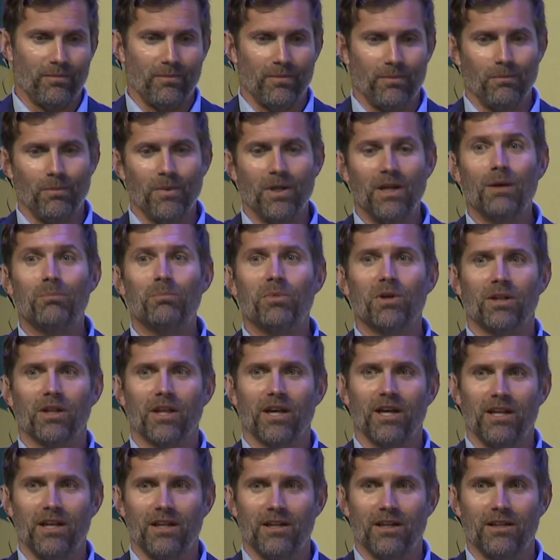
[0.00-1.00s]

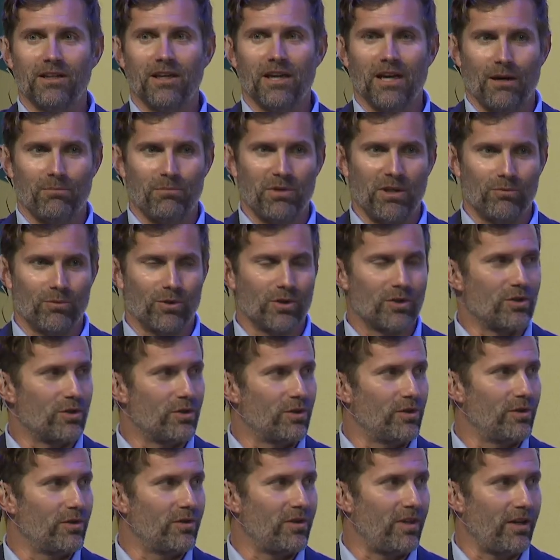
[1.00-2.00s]
manipulating and capping
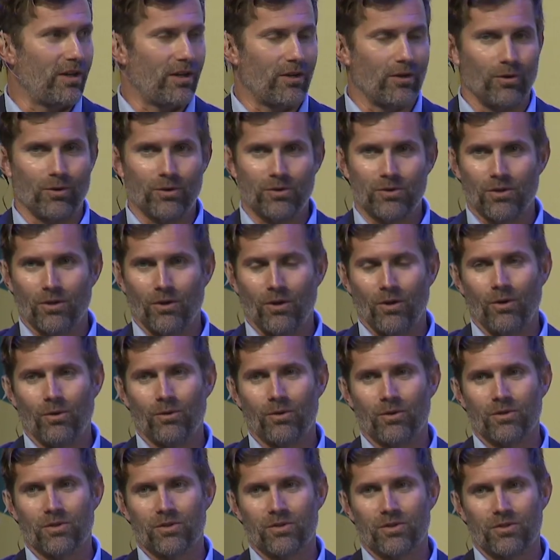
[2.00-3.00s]
returns that go to
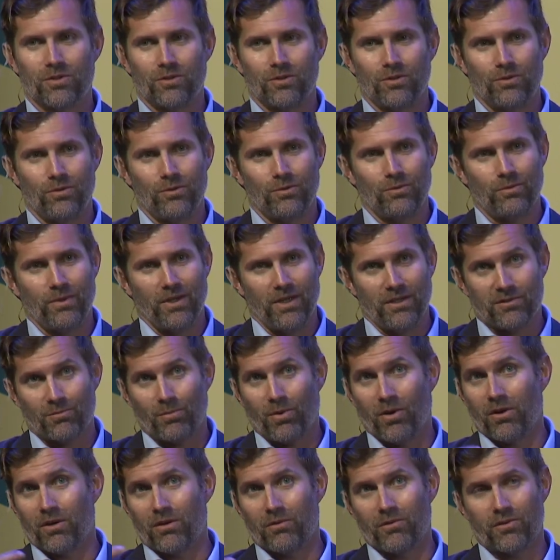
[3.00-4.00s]
owners as
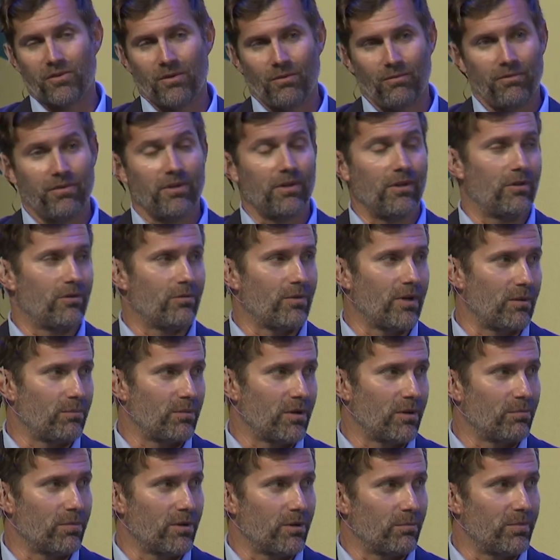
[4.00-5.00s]
part of some philanthropic
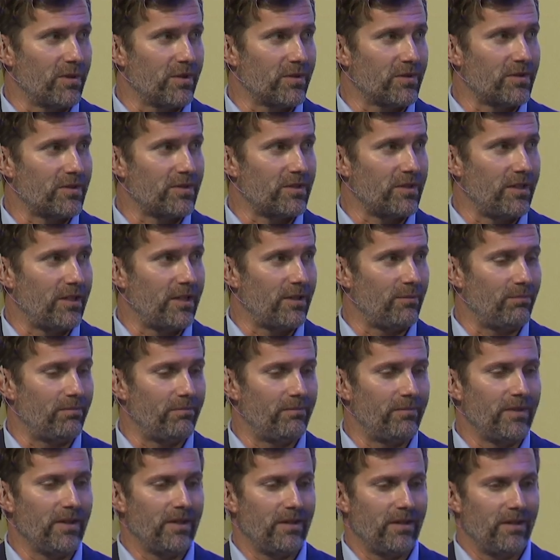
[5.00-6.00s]
purpose.
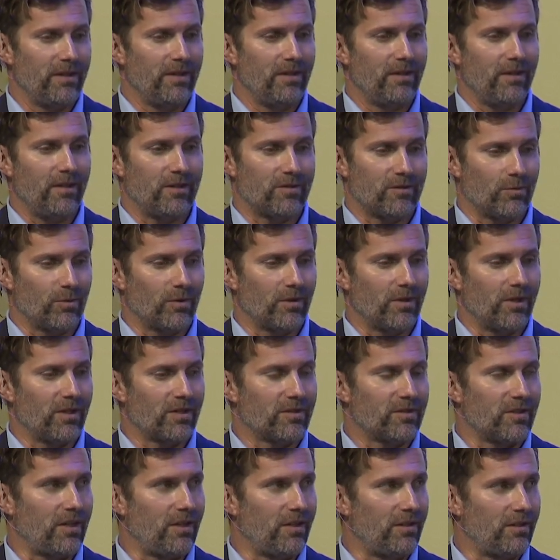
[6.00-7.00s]
It's a really
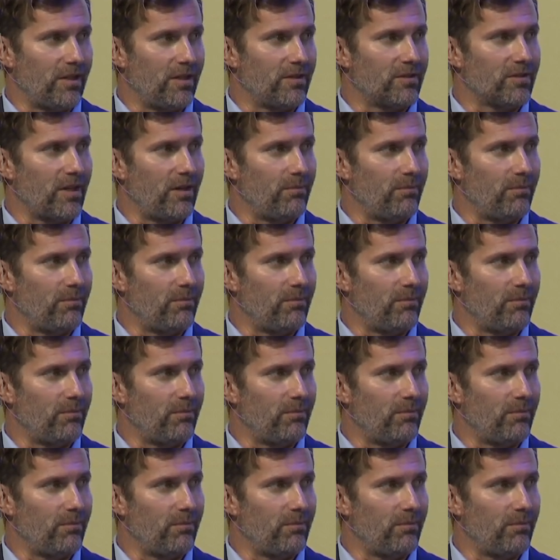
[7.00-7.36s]
exciting landscape.